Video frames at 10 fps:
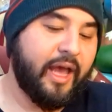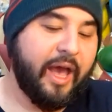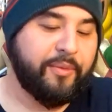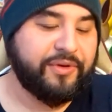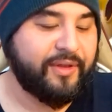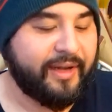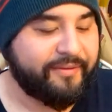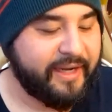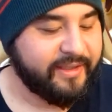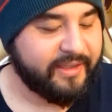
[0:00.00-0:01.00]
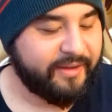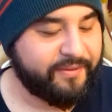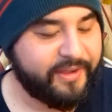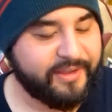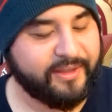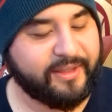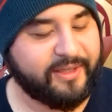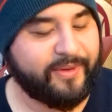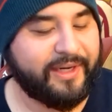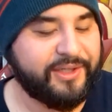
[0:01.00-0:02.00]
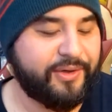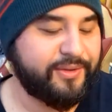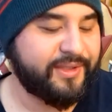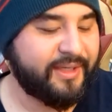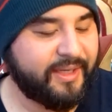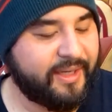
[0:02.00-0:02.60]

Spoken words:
And we'll do the left hand side first because it's the one I chose.